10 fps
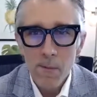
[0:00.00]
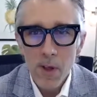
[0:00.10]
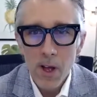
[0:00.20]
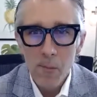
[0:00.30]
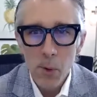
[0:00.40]

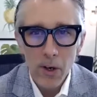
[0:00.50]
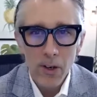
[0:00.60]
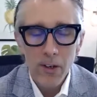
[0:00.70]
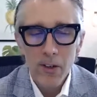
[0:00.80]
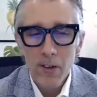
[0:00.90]

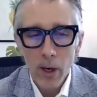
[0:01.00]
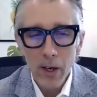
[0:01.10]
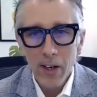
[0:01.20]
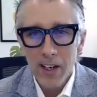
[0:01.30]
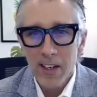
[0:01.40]
Bernardo, why don't
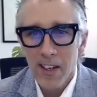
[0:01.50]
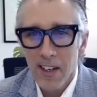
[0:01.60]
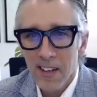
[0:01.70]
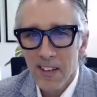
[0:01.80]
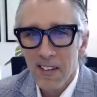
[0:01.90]

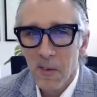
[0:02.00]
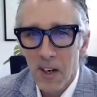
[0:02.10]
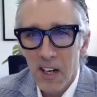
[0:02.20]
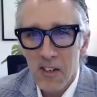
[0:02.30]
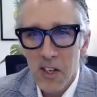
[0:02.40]

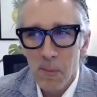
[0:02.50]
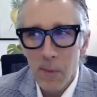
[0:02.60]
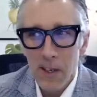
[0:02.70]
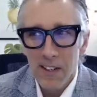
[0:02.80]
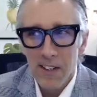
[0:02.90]
I jump
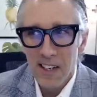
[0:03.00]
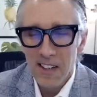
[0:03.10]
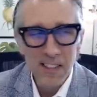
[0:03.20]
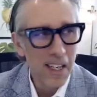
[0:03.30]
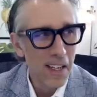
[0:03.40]
in
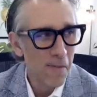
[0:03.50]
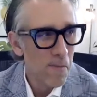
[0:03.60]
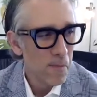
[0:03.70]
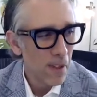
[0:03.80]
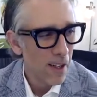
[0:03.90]
and
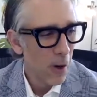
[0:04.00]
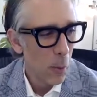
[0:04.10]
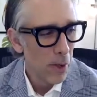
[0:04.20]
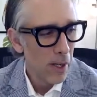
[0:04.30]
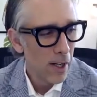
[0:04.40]

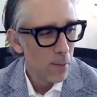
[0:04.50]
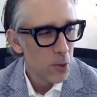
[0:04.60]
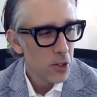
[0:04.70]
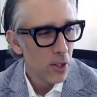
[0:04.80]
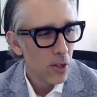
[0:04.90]
open it up?
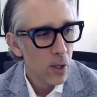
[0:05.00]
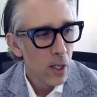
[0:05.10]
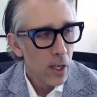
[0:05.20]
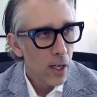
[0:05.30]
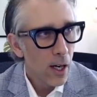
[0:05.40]
So,
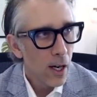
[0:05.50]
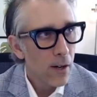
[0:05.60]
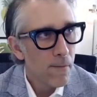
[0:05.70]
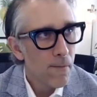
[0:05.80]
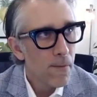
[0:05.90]

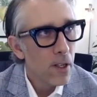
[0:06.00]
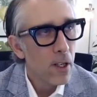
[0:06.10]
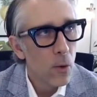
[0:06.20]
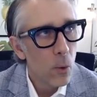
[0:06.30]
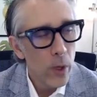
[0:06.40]

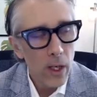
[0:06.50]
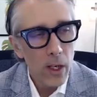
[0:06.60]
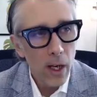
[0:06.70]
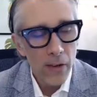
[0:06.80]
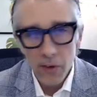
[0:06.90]
we
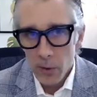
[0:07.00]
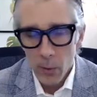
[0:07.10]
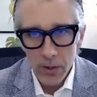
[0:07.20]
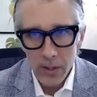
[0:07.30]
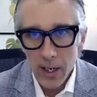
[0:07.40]
as
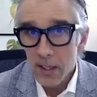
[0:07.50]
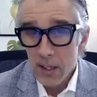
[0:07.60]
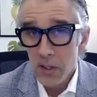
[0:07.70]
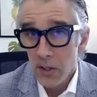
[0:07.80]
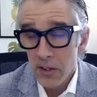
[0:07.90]
a
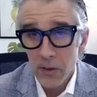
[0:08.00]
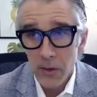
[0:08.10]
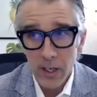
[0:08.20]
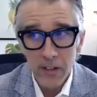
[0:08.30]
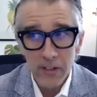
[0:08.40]
consulting
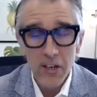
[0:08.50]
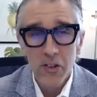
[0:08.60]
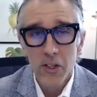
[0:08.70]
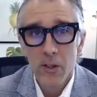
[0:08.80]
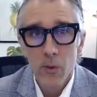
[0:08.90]

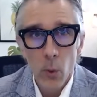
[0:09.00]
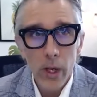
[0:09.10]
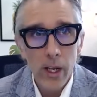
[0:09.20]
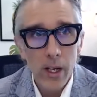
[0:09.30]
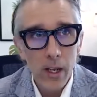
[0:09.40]
organization,
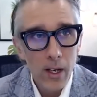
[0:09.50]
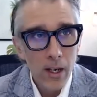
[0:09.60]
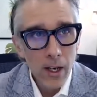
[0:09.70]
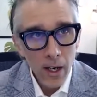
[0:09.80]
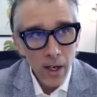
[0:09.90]
we
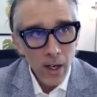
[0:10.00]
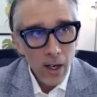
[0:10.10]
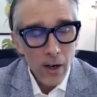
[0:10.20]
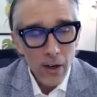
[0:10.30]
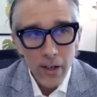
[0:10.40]

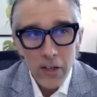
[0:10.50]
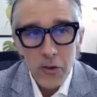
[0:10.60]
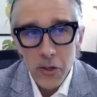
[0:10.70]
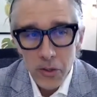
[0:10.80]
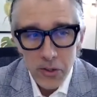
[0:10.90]
are
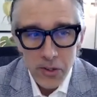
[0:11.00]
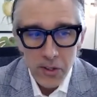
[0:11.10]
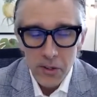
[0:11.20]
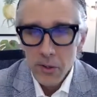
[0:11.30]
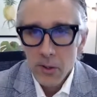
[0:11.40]
introduced
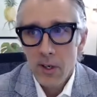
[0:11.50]
to